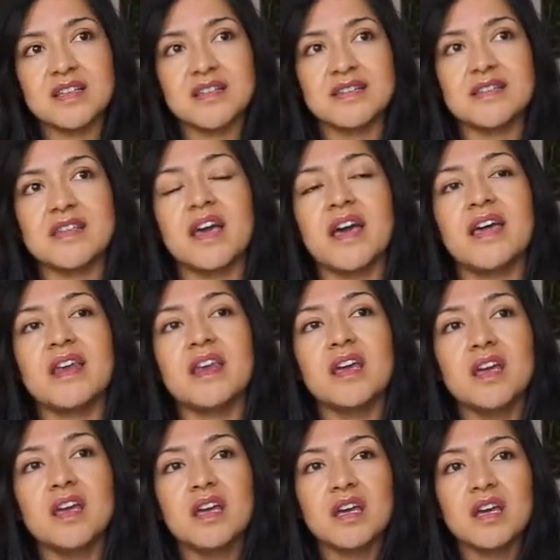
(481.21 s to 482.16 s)
is that
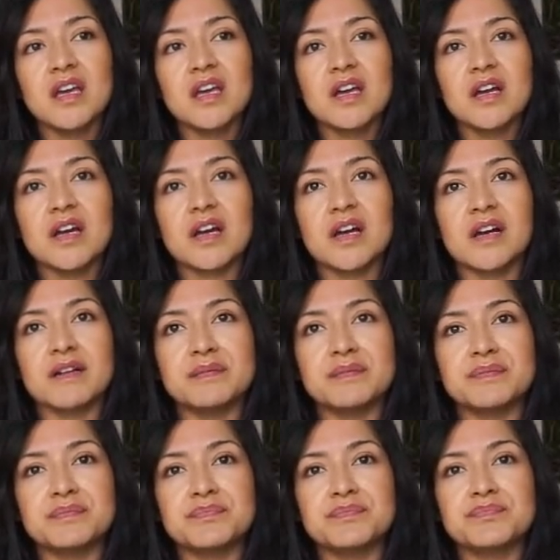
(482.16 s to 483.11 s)

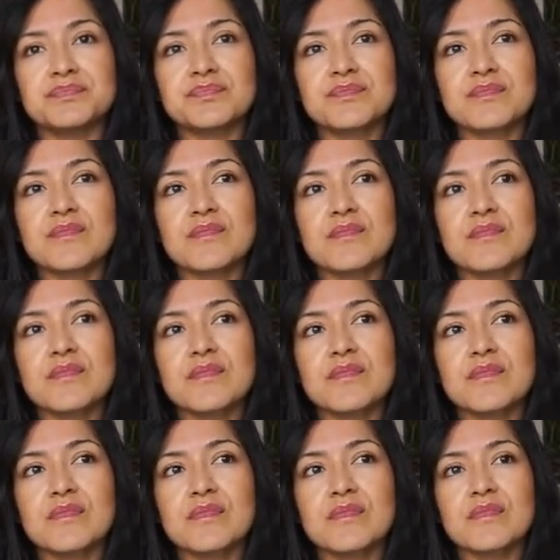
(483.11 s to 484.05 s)

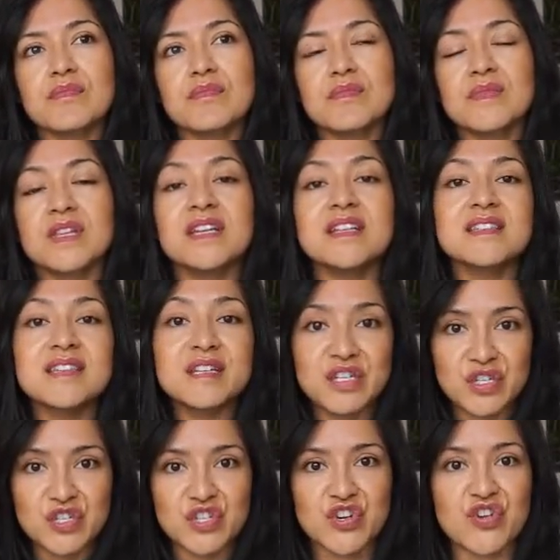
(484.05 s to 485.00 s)
that it's
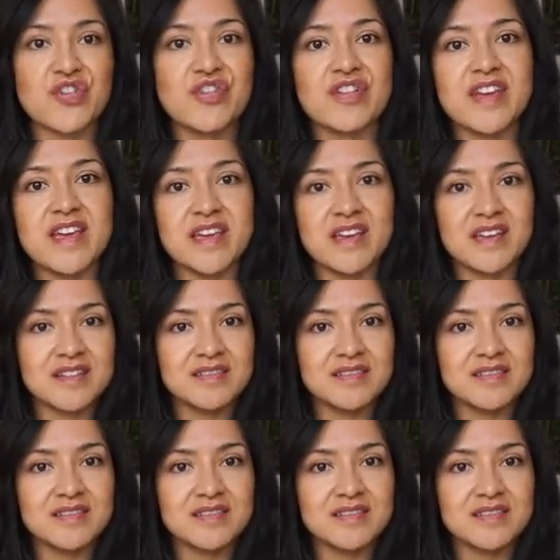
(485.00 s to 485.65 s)
a journey.